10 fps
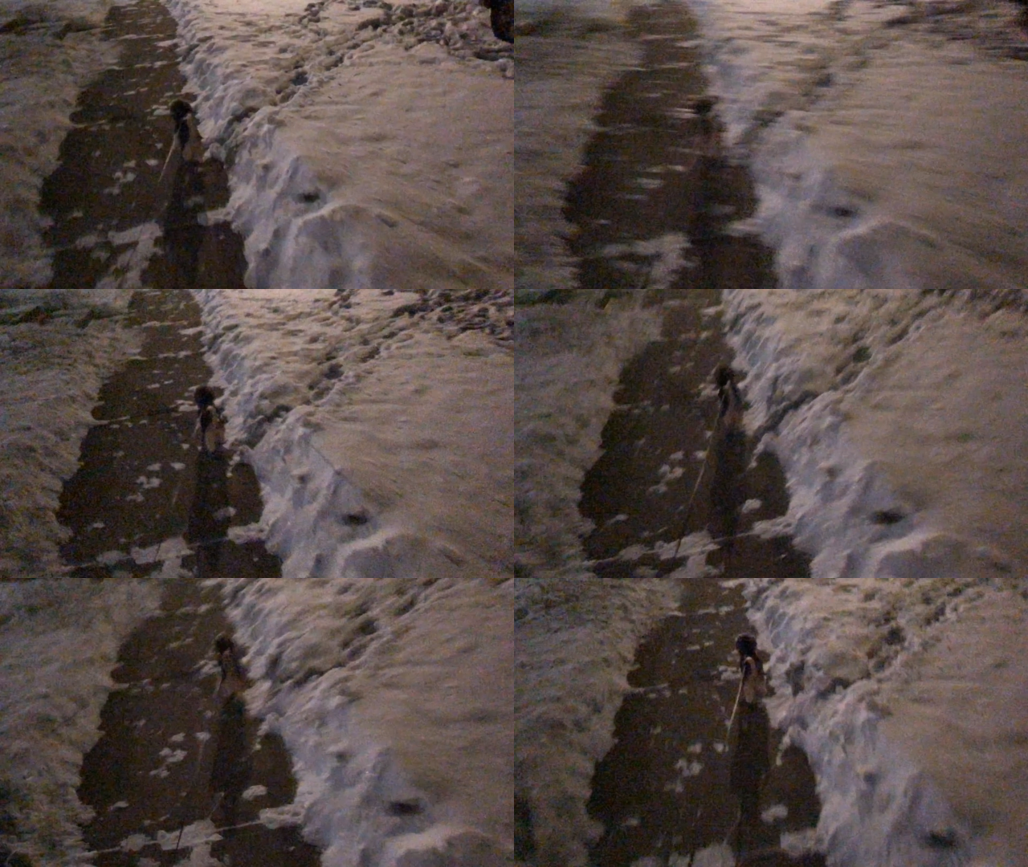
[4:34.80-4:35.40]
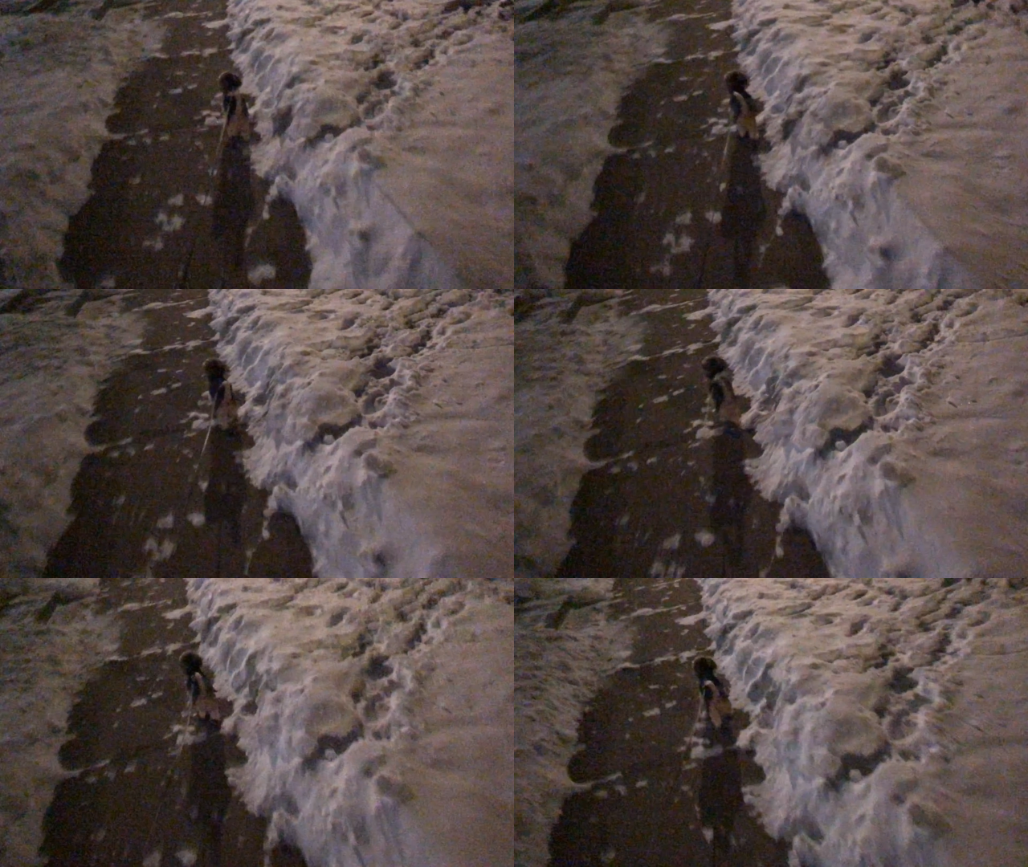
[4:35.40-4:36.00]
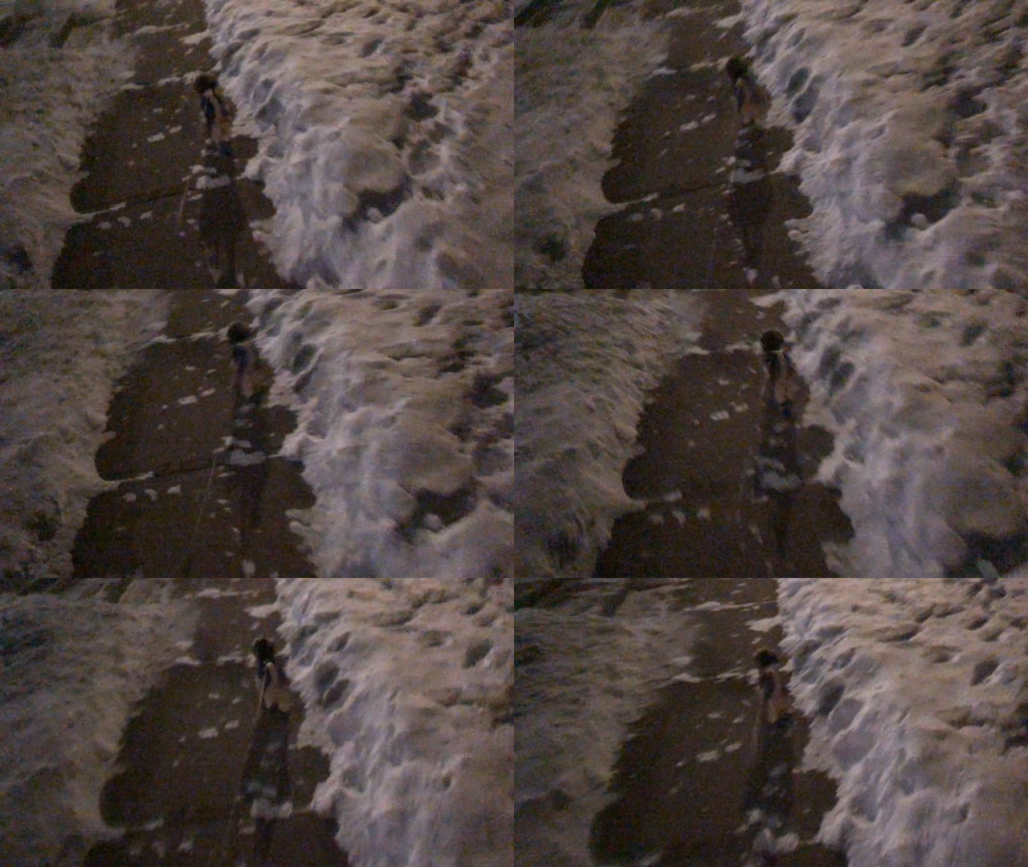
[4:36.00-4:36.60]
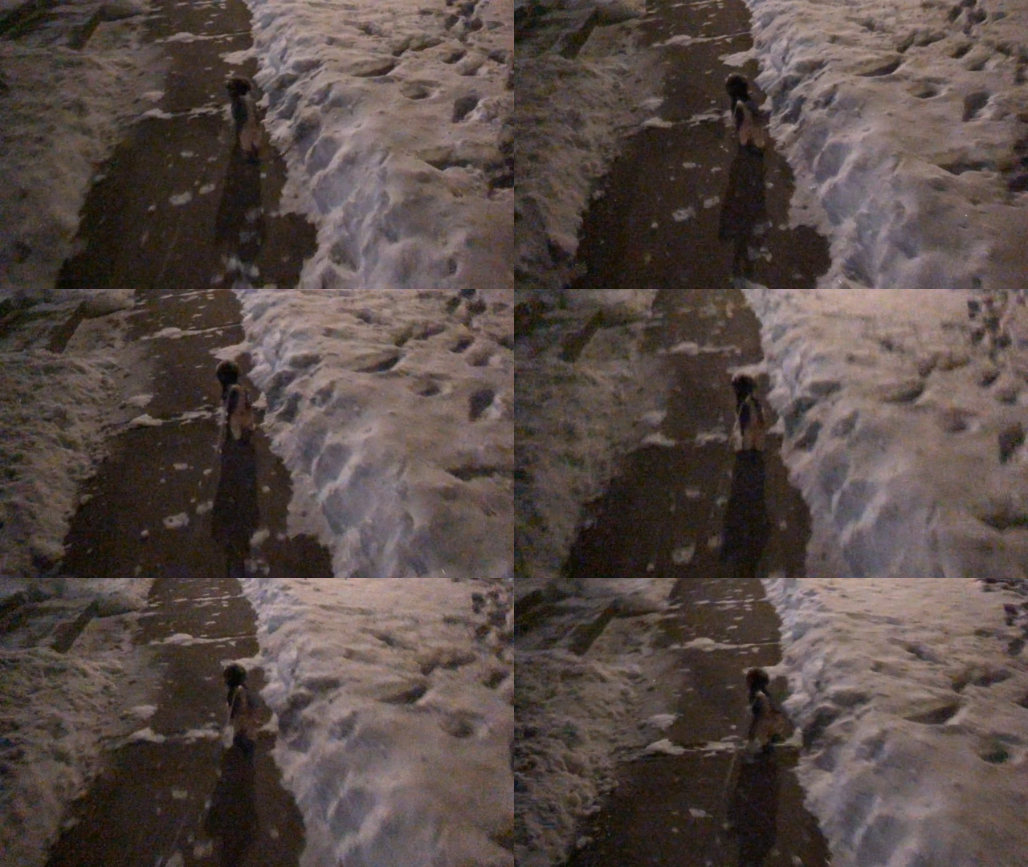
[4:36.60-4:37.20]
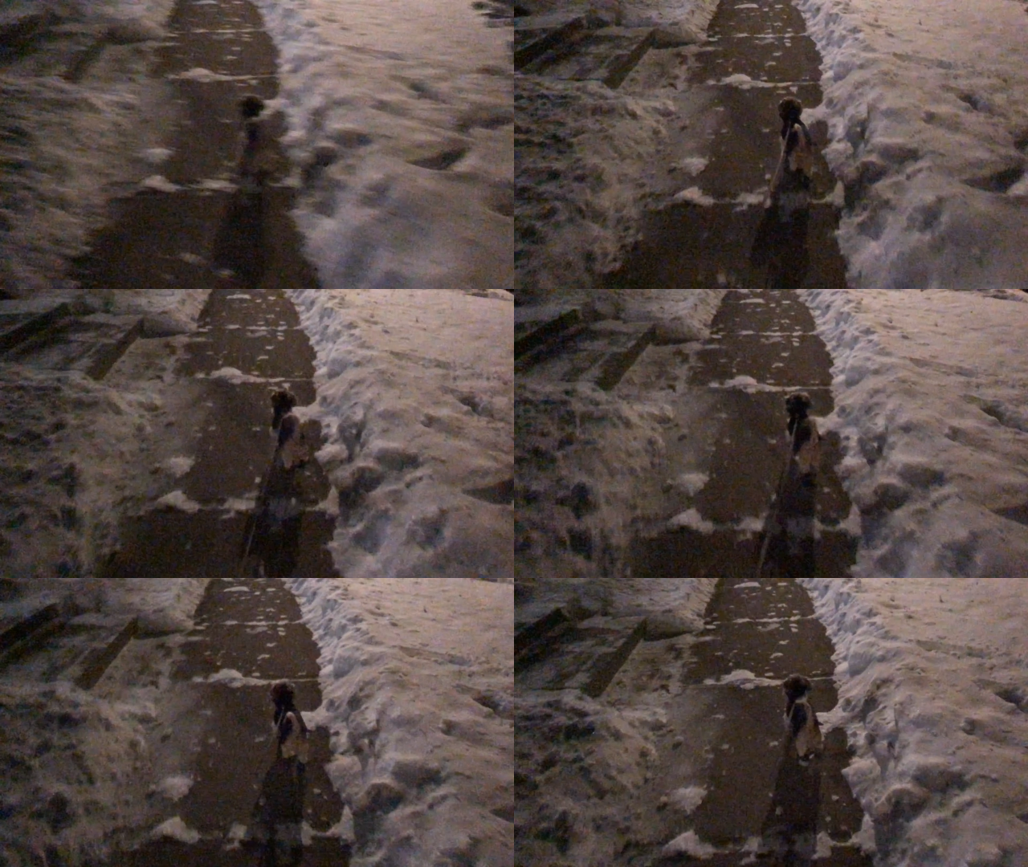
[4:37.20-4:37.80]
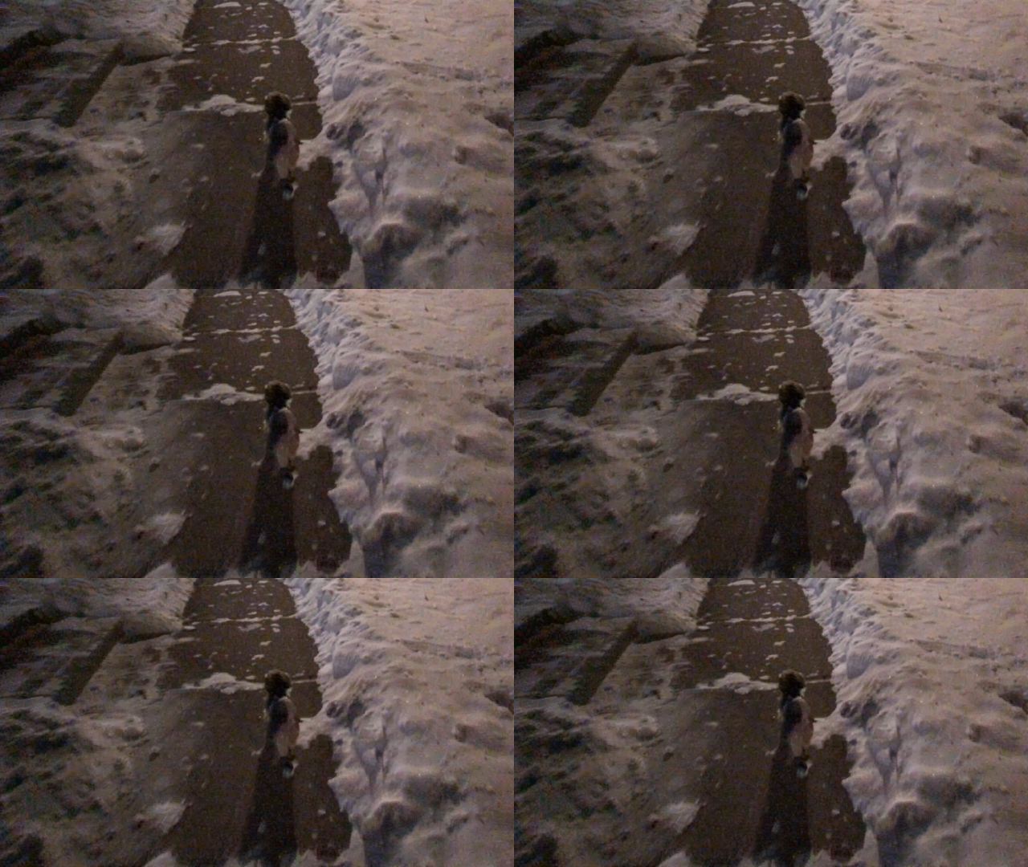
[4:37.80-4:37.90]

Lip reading: Nobody's mouth can be seen.